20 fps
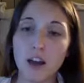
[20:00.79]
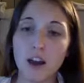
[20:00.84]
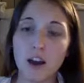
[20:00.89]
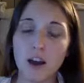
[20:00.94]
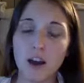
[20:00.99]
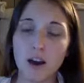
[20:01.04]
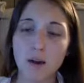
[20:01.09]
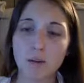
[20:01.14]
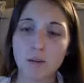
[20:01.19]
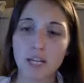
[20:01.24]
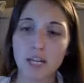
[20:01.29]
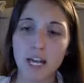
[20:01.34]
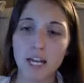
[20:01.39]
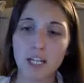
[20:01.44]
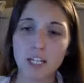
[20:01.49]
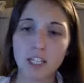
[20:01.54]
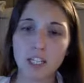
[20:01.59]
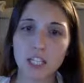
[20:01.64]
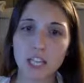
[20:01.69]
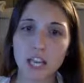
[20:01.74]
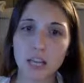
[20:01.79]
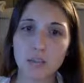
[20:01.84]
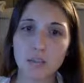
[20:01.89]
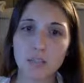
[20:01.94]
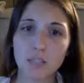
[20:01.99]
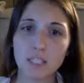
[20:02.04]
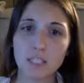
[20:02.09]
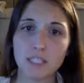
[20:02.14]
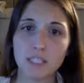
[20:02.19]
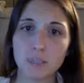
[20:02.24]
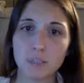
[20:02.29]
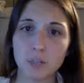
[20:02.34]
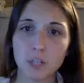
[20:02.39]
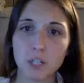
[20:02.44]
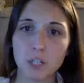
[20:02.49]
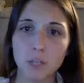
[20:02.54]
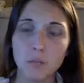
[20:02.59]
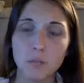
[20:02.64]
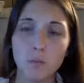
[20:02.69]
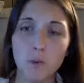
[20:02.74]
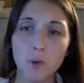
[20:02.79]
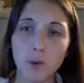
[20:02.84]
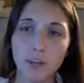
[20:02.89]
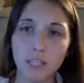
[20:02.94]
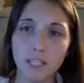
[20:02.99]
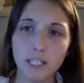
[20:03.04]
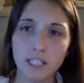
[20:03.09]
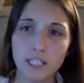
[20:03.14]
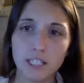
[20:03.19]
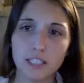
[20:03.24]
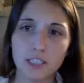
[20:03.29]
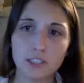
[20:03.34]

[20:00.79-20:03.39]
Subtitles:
And it actually had me simmer and boil it.